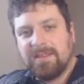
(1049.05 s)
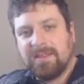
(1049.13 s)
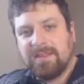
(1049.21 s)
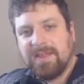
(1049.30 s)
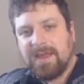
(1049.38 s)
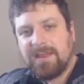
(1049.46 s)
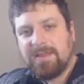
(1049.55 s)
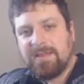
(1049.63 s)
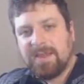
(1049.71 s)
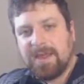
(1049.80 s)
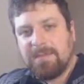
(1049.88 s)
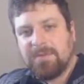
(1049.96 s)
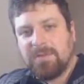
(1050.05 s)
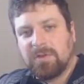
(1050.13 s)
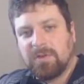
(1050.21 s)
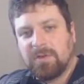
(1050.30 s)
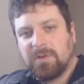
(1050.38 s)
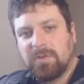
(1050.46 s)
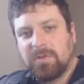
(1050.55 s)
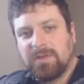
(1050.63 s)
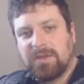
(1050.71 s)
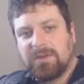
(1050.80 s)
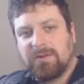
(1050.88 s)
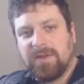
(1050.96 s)
That is
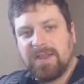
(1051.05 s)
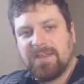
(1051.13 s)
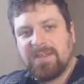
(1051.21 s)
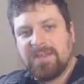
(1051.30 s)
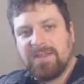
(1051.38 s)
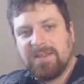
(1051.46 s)
absolutely crazy.